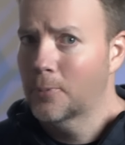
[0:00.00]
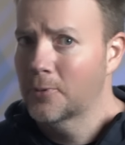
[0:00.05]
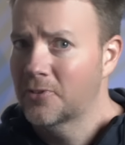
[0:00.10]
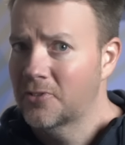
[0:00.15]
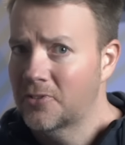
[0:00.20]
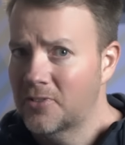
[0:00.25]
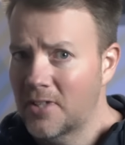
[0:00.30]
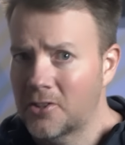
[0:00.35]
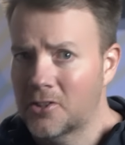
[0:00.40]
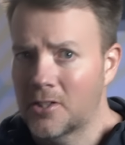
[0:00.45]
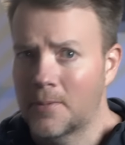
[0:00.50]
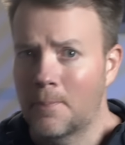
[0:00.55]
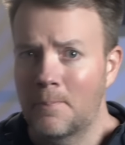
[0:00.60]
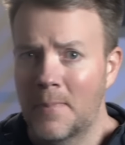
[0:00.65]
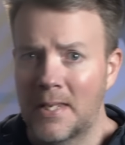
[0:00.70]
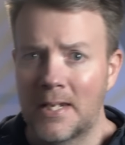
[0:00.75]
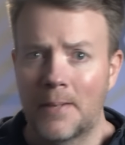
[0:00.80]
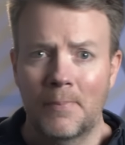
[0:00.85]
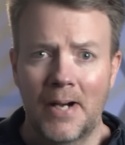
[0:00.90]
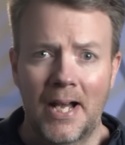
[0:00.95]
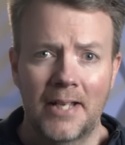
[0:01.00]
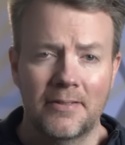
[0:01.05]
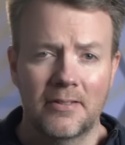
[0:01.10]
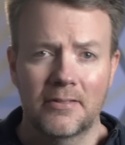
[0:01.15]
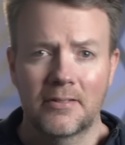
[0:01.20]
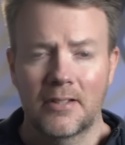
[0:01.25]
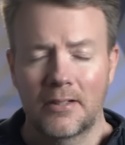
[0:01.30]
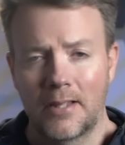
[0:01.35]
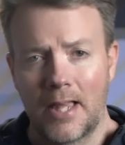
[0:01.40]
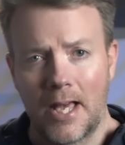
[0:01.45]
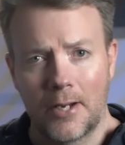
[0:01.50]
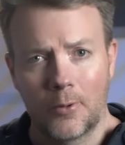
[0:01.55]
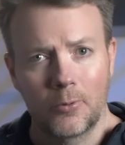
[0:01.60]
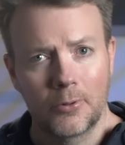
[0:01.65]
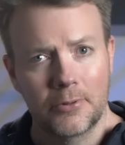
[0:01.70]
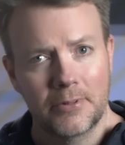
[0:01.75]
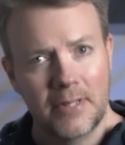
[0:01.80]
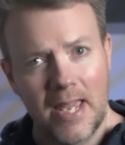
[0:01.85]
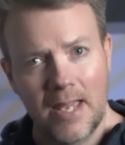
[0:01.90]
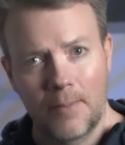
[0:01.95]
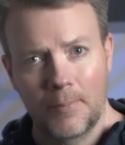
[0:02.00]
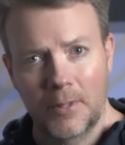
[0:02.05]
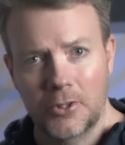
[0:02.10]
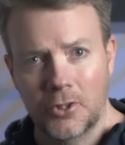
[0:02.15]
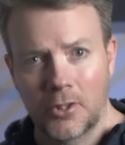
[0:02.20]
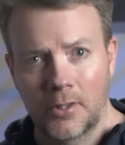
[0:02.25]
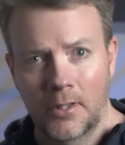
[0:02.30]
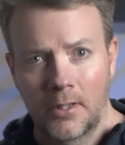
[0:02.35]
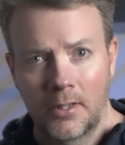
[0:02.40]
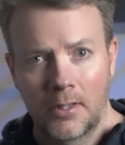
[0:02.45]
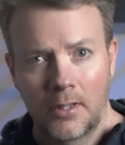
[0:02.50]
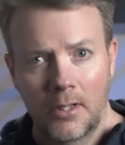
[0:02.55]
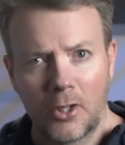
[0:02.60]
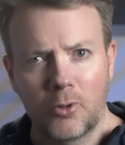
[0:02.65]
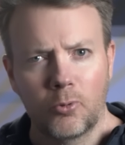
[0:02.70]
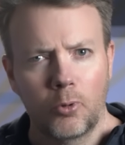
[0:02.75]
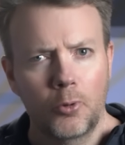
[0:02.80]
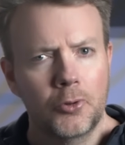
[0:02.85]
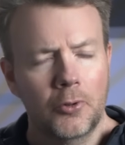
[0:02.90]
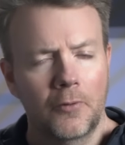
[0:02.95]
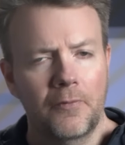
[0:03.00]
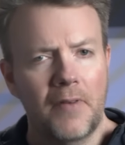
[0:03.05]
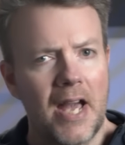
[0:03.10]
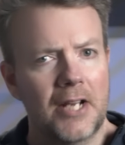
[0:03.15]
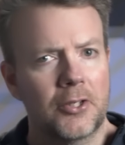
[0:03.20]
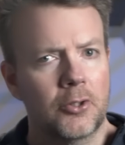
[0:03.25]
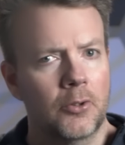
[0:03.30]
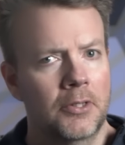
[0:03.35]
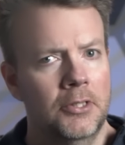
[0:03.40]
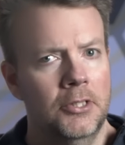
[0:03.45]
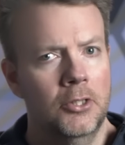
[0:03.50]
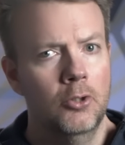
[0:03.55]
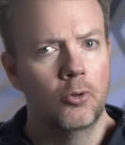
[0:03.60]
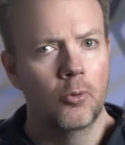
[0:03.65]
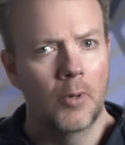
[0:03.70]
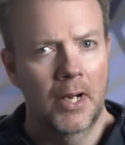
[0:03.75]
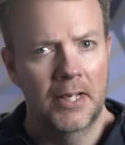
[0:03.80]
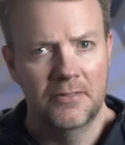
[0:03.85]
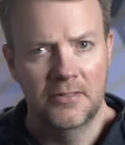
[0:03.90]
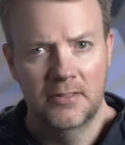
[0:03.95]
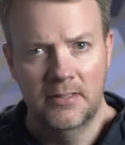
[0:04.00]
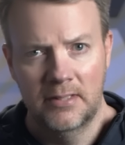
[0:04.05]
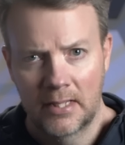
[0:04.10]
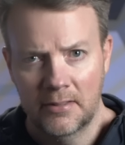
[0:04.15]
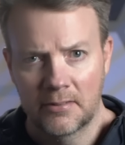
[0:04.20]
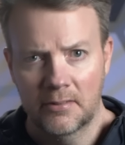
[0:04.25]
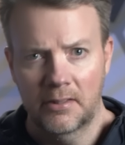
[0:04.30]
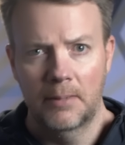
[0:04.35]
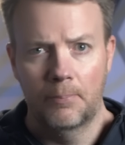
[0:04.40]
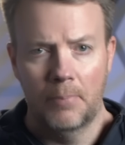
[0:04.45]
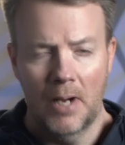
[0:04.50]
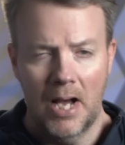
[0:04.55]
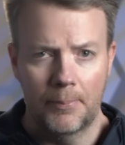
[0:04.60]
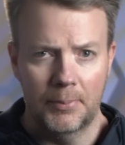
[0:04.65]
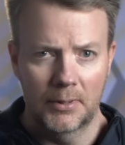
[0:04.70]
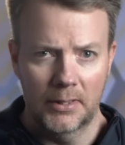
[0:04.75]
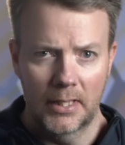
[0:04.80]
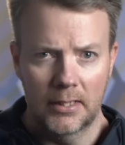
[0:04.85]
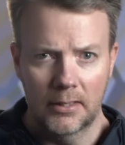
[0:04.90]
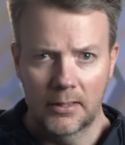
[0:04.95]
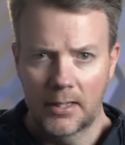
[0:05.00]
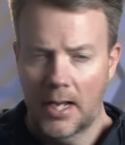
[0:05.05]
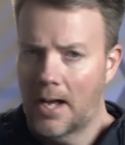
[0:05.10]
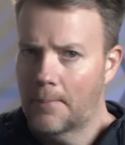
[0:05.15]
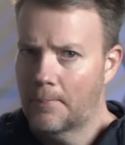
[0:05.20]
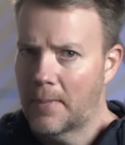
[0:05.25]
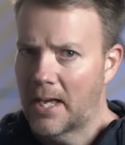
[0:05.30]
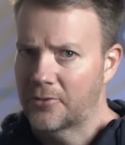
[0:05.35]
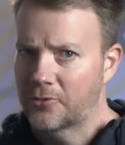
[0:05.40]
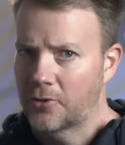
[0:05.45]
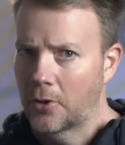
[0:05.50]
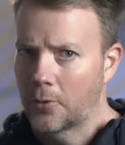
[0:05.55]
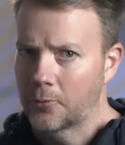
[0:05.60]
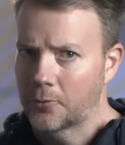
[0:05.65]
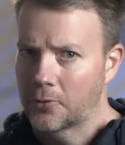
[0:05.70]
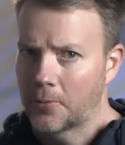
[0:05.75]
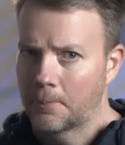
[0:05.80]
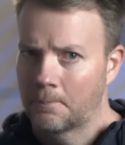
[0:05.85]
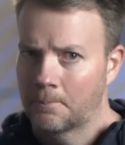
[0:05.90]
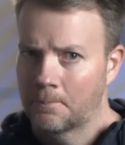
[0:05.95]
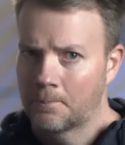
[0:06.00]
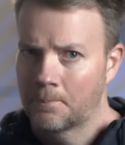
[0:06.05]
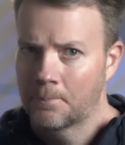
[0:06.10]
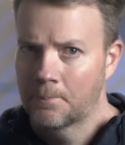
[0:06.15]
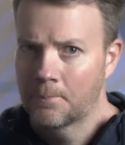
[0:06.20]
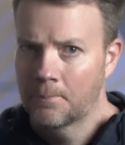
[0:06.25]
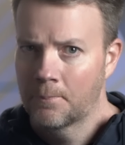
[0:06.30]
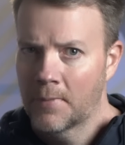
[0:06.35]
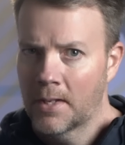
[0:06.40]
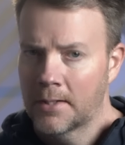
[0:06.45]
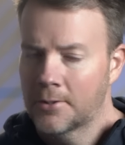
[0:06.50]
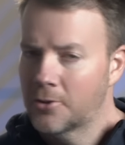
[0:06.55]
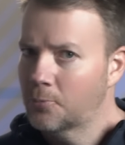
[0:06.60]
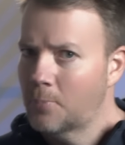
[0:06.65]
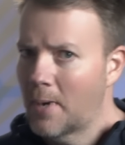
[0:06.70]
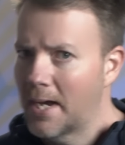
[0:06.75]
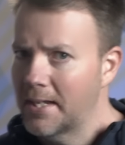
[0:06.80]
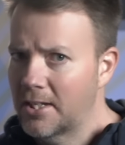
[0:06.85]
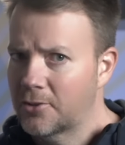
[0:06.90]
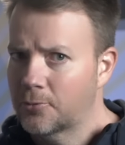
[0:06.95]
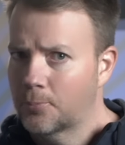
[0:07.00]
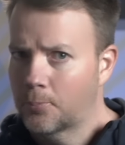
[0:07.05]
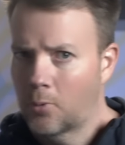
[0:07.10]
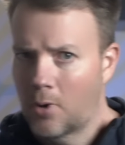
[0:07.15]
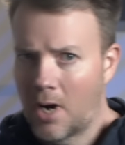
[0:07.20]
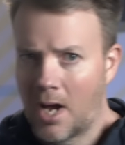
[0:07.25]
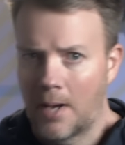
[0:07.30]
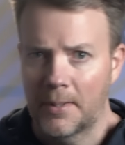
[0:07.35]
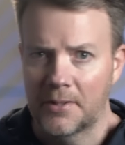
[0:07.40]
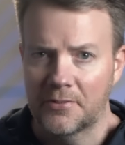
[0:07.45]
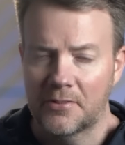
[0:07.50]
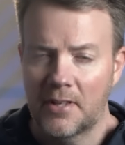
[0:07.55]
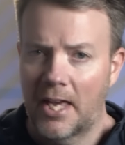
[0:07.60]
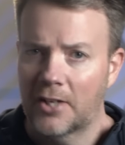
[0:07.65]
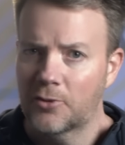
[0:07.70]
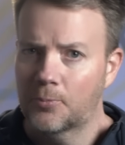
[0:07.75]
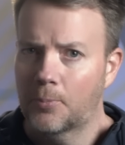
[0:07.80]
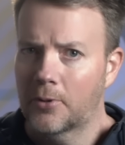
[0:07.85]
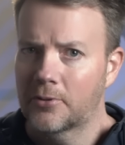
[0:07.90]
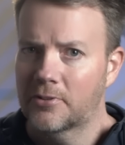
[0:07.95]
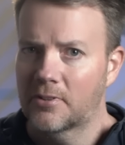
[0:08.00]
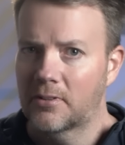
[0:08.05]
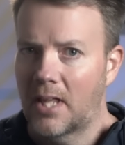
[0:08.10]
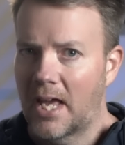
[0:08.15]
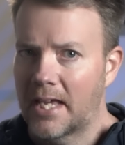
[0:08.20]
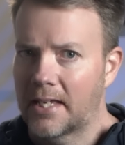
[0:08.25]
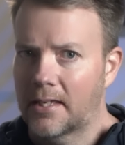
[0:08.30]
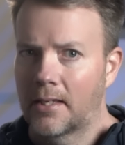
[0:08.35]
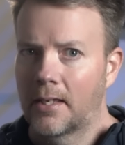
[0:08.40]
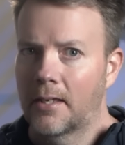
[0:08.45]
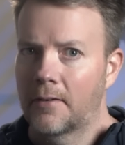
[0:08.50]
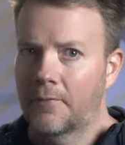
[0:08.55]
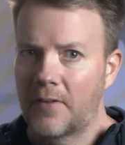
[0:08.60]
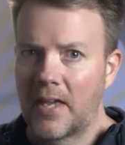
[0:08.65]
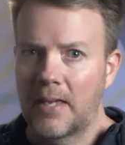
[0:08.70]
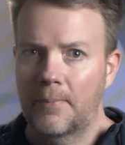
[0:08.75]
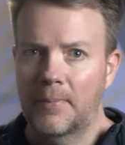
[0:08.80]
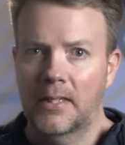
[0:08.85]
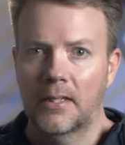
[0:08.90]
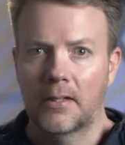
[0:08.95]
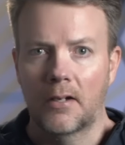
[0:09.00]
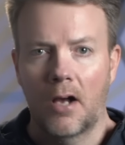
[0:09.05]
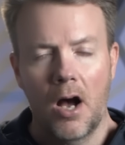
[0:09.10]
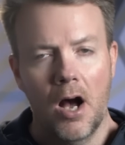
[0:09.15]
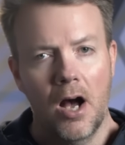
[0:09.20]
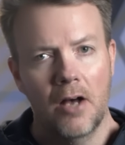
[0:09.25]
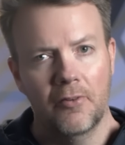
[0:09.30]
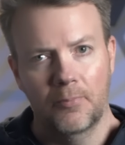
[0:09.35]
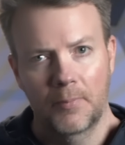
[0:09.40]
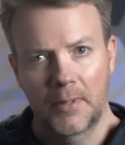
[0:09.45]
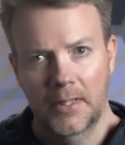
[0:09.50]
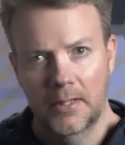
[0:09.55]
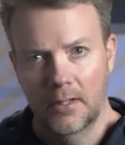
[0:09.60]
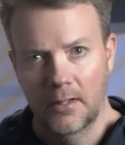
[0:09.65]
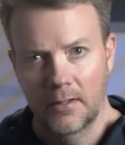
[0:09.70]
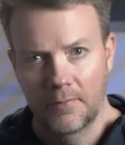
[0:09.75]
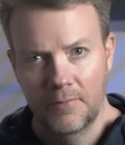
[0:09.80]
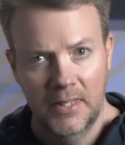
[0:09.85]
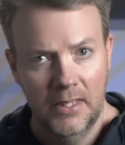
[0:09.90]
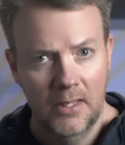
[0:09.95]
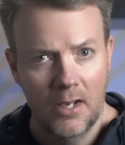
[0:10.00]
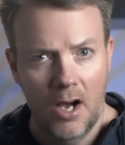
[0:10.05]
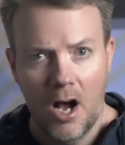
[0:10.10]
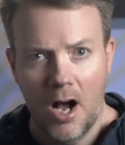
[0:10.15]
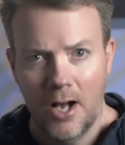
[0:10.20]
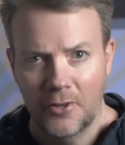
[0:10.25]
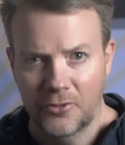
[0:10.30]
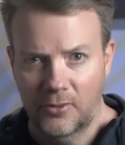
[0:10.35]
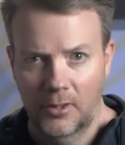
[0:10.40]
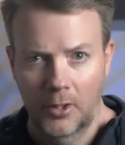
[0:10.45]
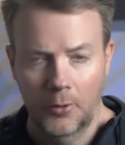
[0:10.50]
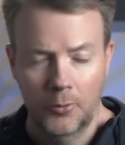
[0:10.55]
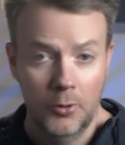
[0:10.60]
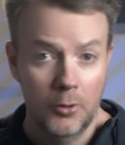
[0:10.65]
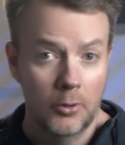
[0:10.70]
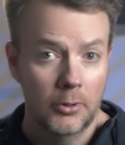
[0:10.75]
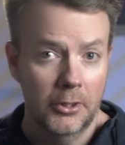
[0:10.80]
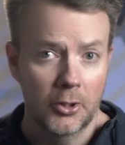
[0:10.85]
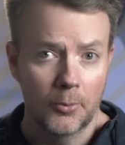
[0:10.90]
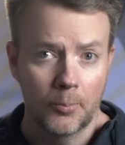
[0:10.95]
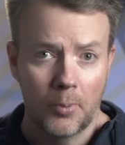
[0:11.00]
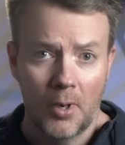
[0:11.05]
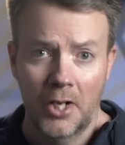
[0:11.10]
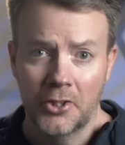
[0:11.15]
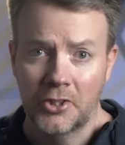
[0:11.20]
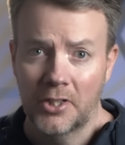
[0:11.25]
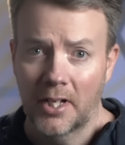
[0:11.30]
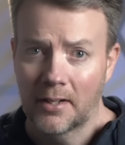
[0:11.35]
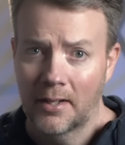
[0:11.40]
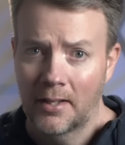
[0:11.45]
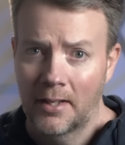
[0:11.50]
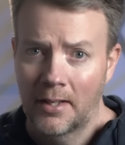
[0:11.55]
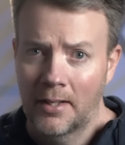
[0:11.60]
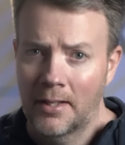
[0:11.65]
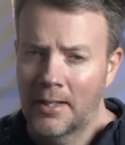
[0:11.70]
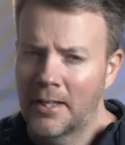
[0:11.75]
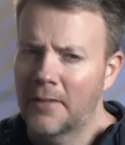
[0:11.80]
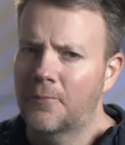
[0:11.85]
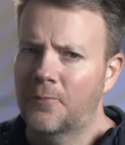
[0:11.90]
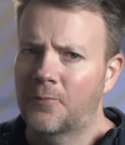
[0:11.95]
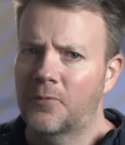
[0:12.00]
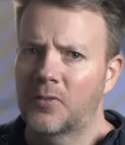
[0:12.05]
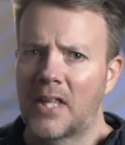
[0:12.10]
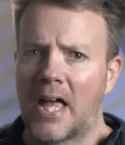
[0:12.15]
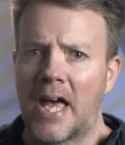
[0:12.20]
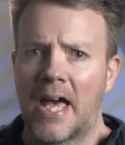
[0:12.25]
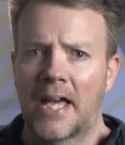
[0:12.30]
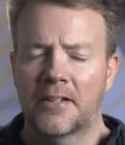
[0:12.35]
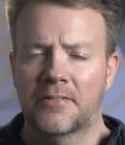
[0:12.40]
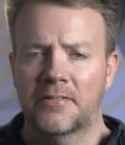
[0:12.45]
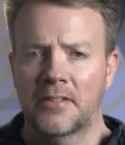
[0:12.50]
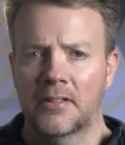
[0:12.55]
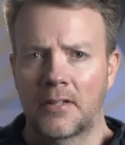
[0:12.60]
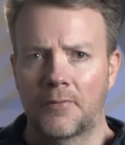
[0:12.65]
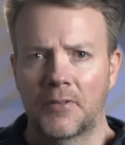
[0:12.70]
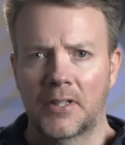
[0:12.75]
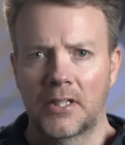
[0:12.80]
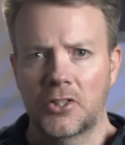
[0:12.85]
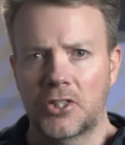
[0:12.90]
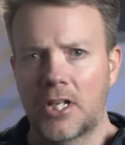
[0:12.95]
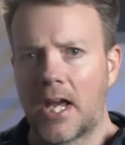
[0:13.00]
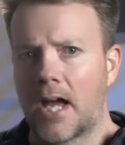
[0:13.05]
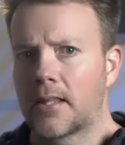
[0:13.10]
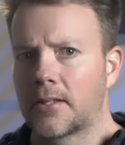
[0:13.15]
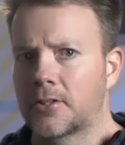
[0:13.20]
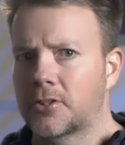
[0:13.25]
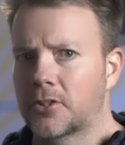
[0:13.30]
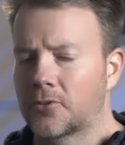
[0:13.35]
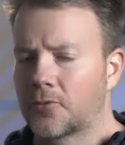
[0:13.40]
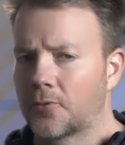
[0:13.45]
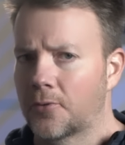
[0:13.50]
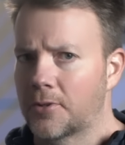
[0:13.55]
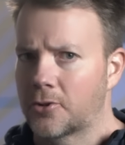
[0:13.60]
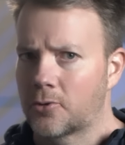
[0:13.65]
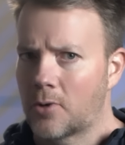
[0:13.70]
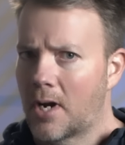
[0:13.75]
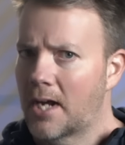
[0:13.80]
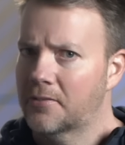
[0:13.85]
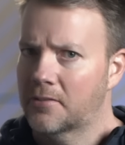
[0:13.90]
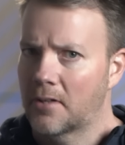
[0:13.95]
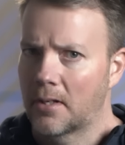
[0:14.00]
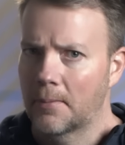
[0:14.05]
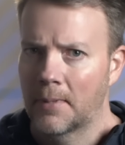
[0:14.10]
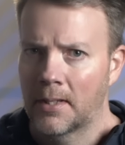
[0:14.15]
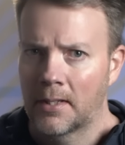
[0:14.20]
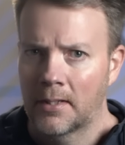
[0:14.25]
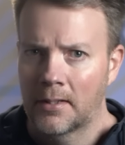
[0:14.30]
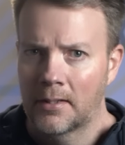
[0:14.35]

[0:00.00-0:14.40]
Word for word: precision minimizes collateral damage, a crucial factor in Ukraine's densely populated combat zones. Despite its promise, experts like Fabian Hoffmann of the Oslo Nuclear Project have flagged significant challenges for the Tryzub.